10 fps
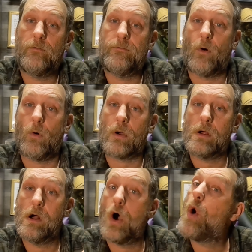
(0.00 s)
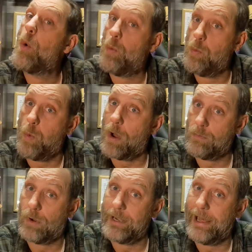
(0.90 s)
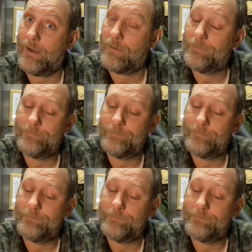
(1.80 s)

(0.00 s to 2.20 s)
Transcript: four one one Now.